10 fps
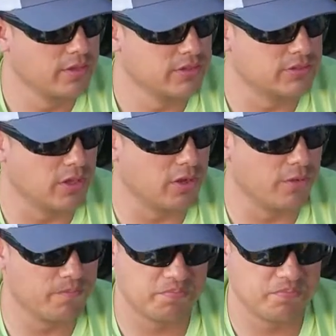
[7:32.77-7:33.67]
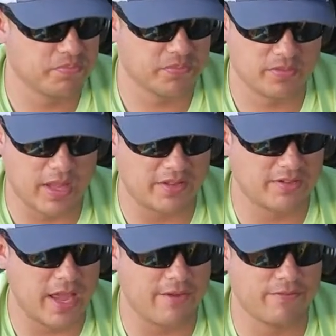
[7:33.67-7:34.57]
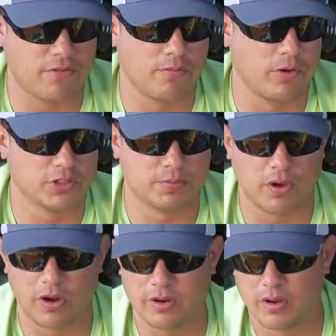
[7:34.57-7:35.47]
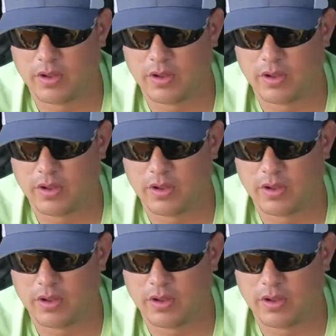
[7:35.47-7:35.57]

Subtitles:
So that's that for the most part.